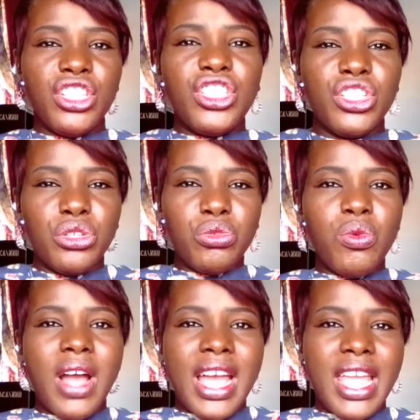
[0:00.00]
this is
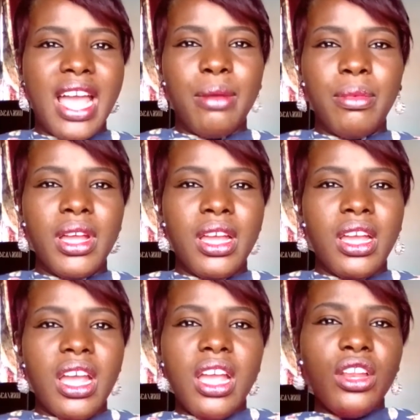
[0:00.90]
who I am,
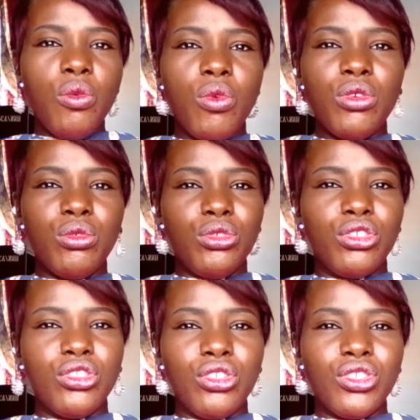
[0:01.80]
anyone who
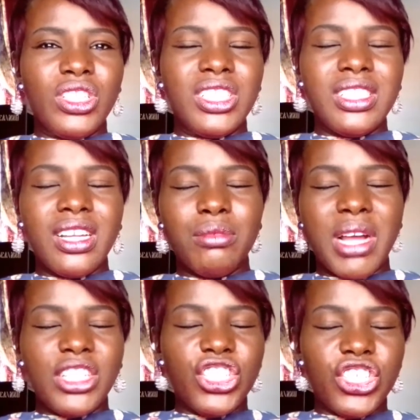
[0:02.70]
does not understand
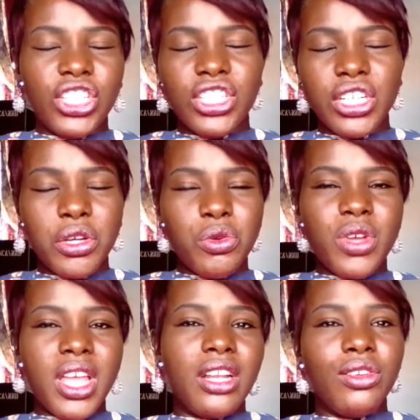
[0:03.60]
my shit,
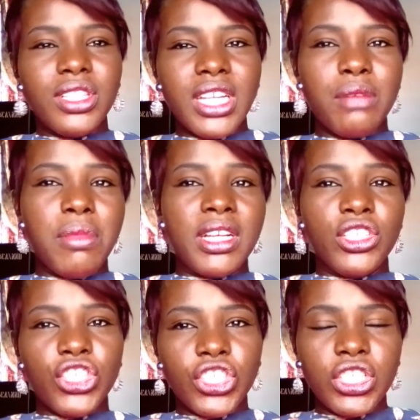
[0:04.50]
who cannot take my
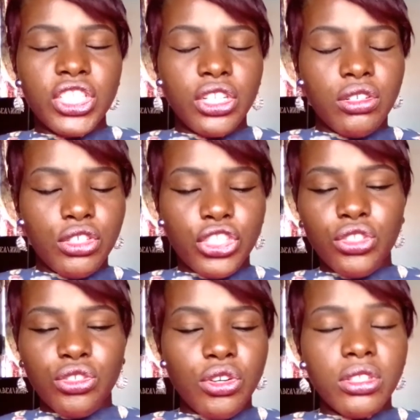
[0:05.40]
shit,
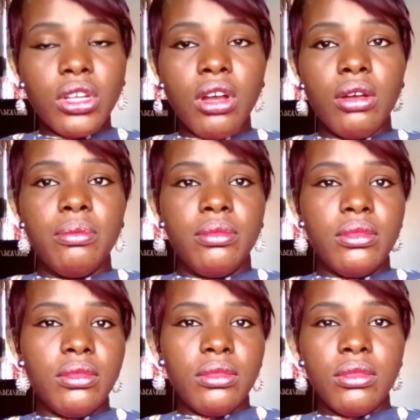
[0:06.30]
should not come.
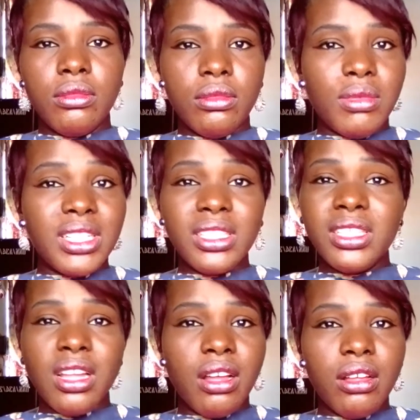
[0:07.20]
My
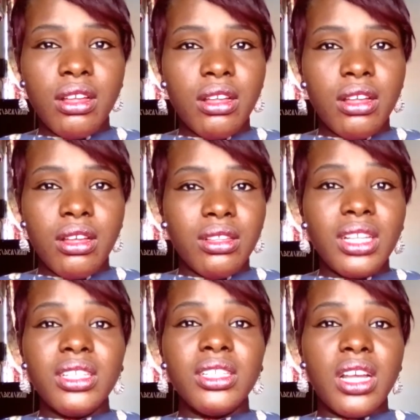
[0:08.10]
sister,
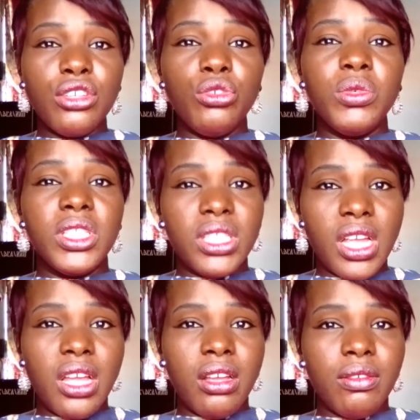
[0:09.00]
that is how you will
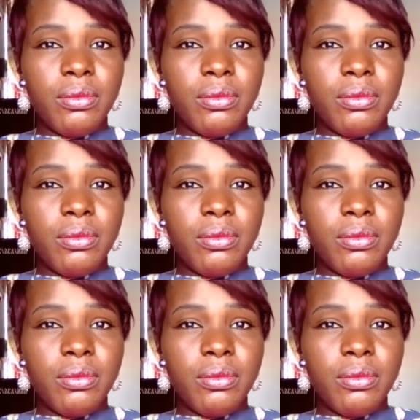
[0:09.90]
stay.